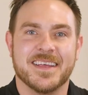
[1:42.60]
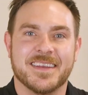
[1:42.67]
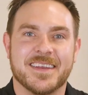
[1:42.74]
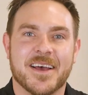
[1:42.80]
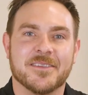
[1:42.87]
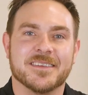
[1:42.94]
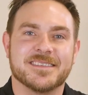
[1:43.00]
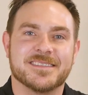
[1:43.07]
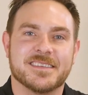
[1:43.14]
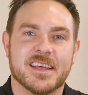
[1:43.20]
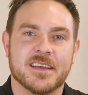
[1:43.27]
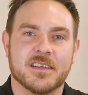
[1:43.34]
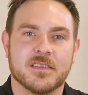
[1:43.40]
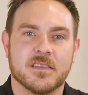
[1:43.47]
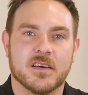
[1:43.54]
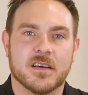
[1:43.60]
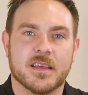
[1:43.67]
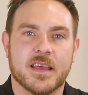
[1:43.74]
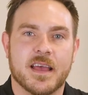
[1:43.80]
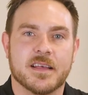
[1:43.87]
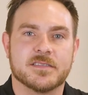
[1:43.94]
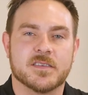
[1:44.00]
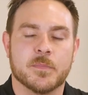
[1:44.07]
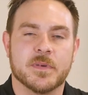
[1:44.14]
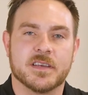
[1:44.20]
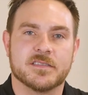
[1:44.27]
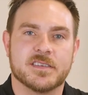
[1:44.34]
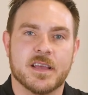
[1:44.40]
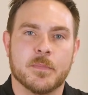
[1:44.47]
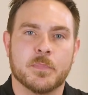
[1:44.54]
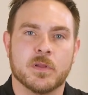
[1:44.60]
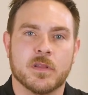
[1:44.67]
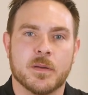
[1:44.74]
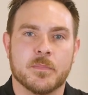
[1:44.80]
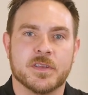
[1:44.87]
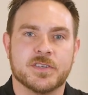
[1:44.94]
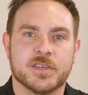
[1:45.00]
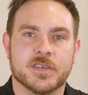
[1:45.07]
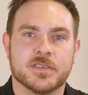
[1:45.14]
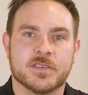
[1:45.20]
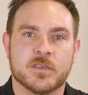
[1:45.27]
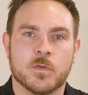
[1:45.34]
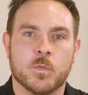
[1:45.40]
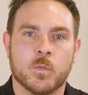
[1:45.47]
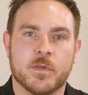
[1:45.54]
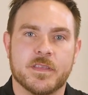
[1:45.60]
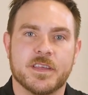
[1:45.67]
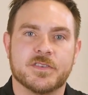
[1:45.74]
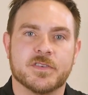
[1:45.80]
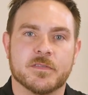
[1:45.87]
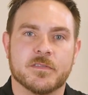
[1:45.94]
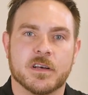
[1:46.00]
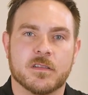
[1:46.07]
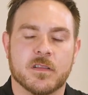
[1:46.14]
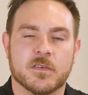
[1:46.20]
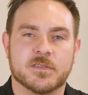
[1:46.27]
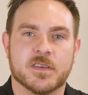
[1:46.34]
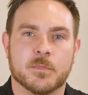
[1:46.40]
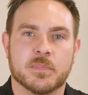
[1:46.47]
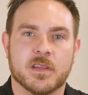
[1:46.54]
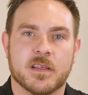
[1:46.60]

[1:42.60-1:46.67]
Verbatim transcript: Now let's take a look at some example images with each of the close-up